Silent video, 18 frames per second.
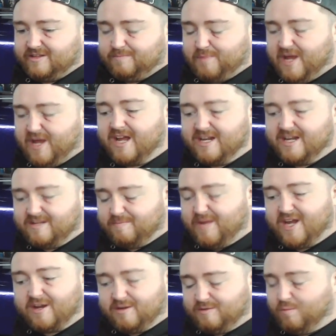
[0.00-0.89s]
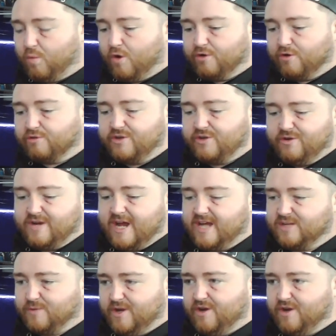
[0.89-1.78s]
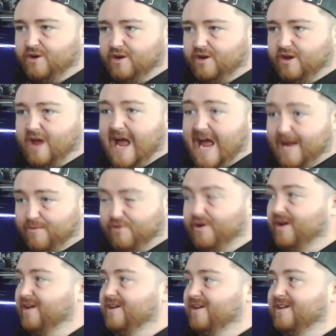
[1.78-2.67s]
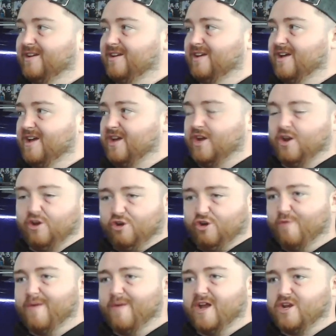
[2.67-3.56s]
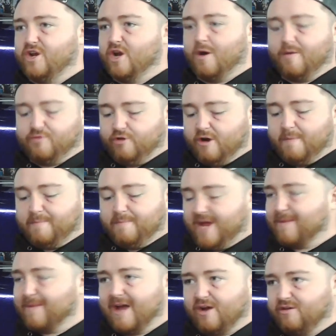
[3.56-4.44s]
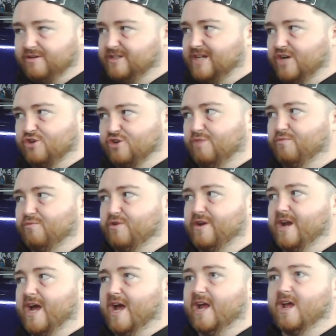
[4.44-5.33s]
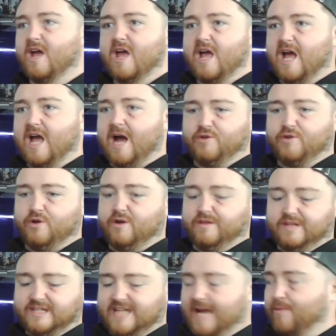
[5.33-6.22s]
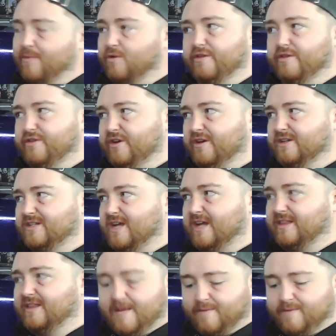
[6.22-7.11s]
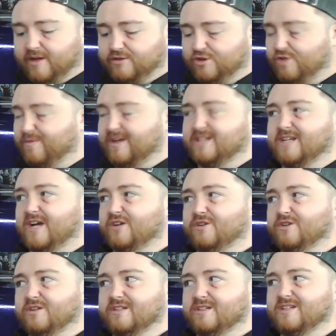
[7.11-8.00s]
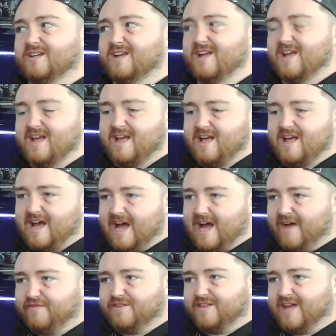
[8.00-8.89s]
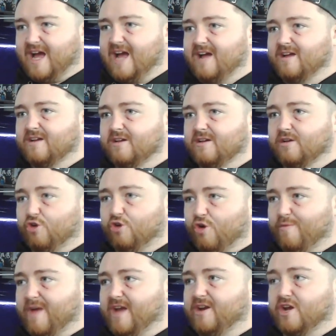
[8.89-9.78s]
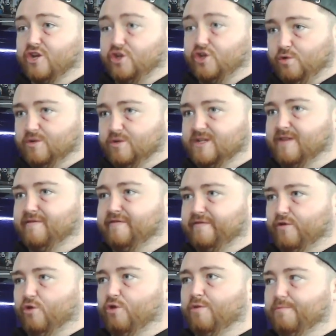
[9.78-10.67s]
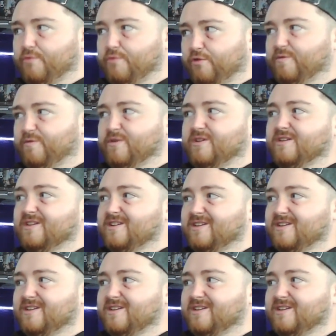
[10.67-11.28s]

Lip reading: Pick 1 or 2 days where you're going to hammer it. You're going to come in, I'm doing a big Metcon session on Monday. I'm doing the same on a Thursday. They're my 2 big sessions. After that, come in and use it for movement.